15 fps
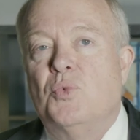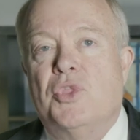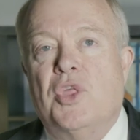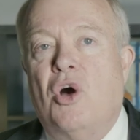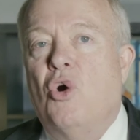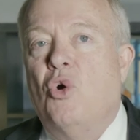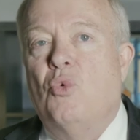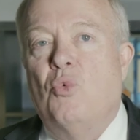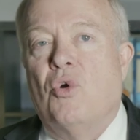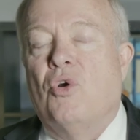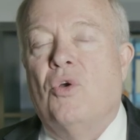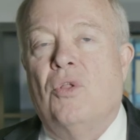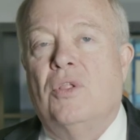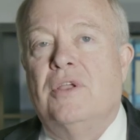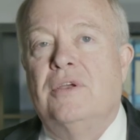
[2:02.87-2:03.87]
with the whole
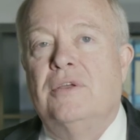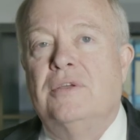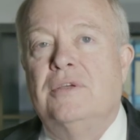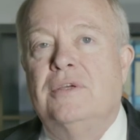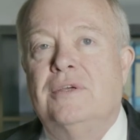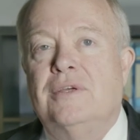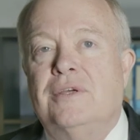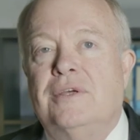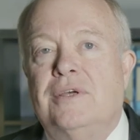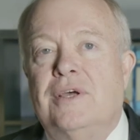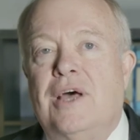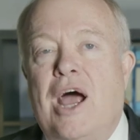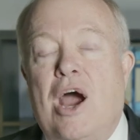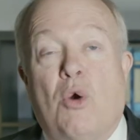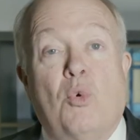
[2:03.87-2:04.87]
world.
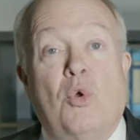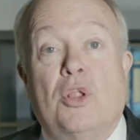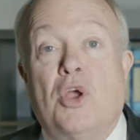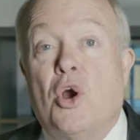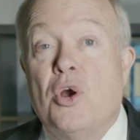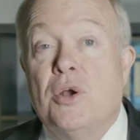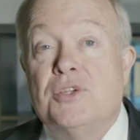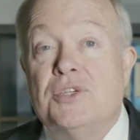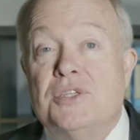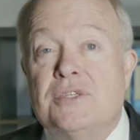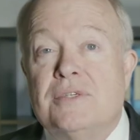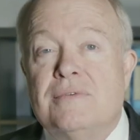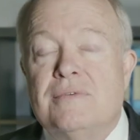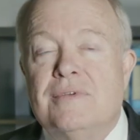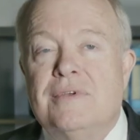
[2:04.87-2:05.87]
Our world
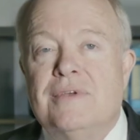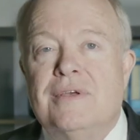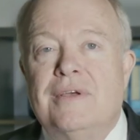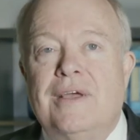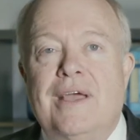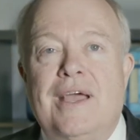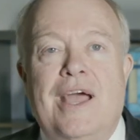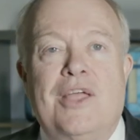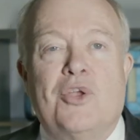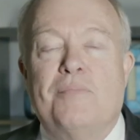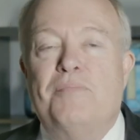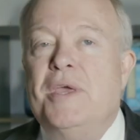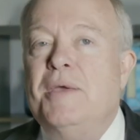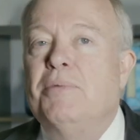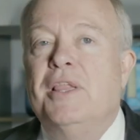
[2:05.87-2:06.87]
hurts, and there are
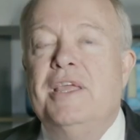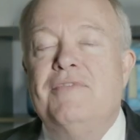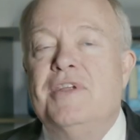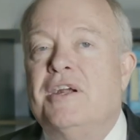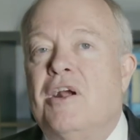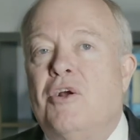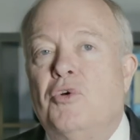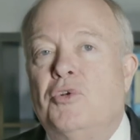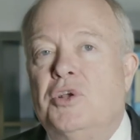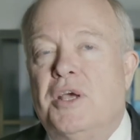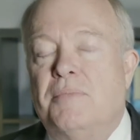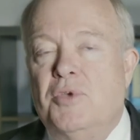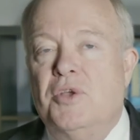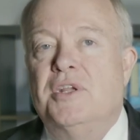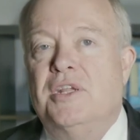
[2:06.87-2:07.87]
people even in our own
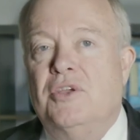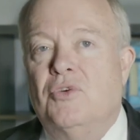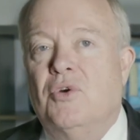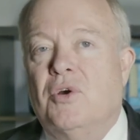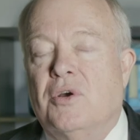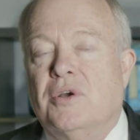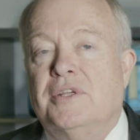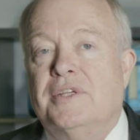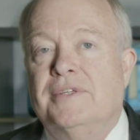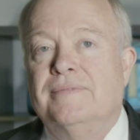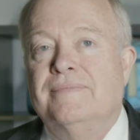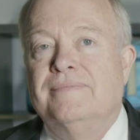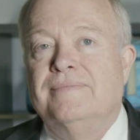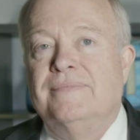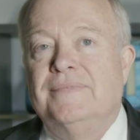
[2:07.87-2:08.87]
community who hurt.
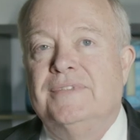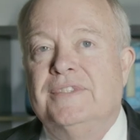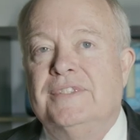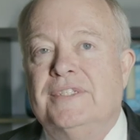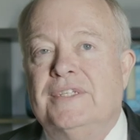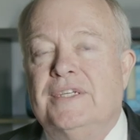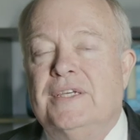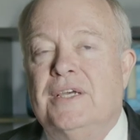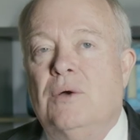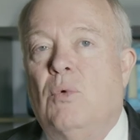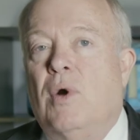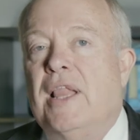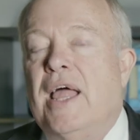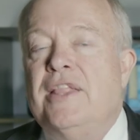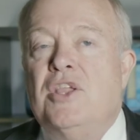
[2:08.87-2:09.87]

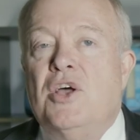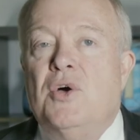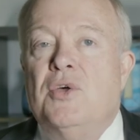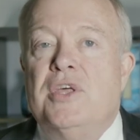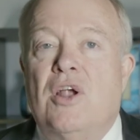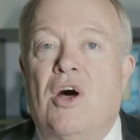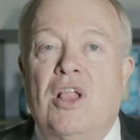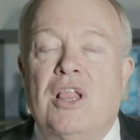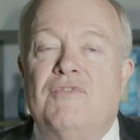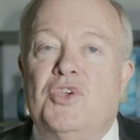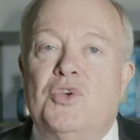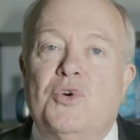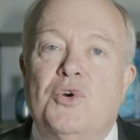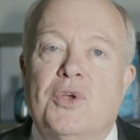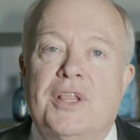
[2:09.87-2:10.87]
While I know that all of
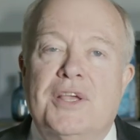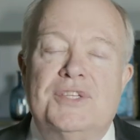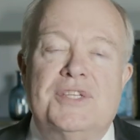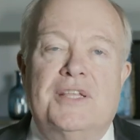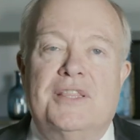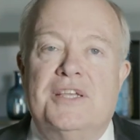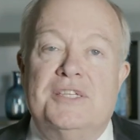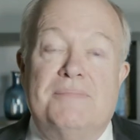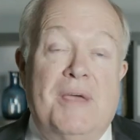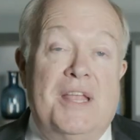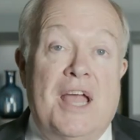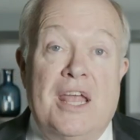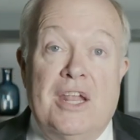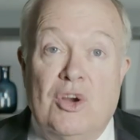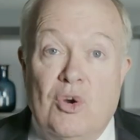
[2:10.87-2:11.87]
you who are listening to this may
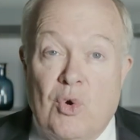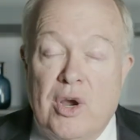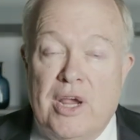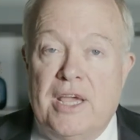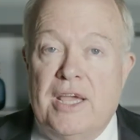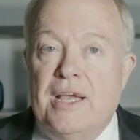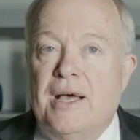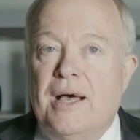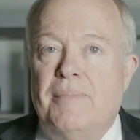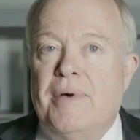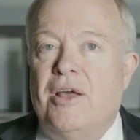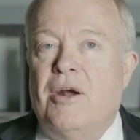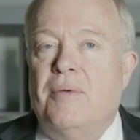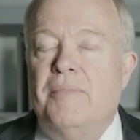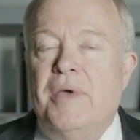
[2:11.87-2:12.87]
not agree
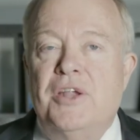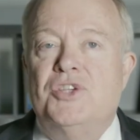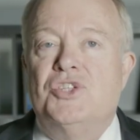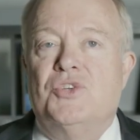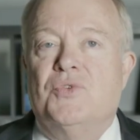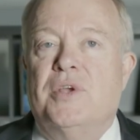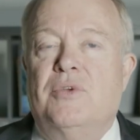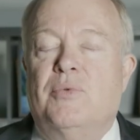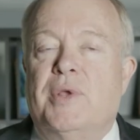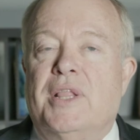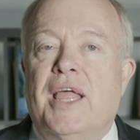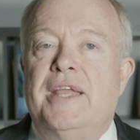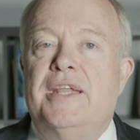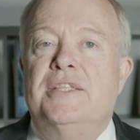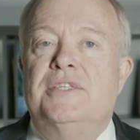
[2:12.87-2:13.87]
about our ministry
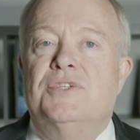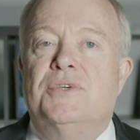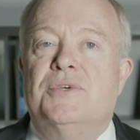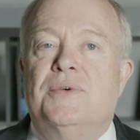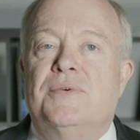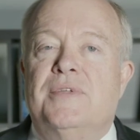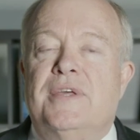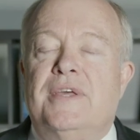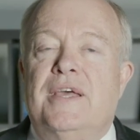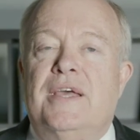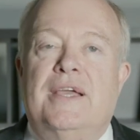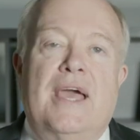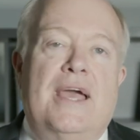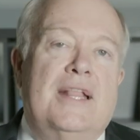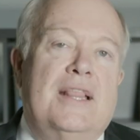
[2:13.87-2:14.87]
related to
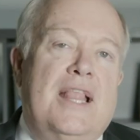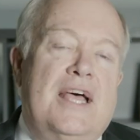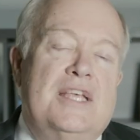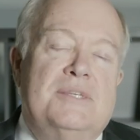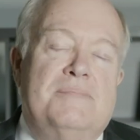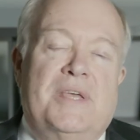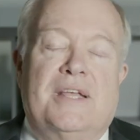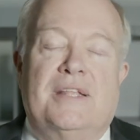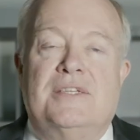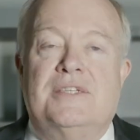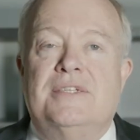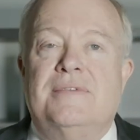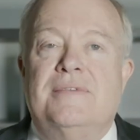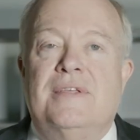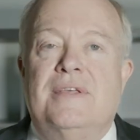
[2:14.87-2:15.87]
gay and
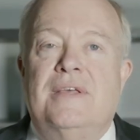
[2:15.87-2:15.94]
lesbians,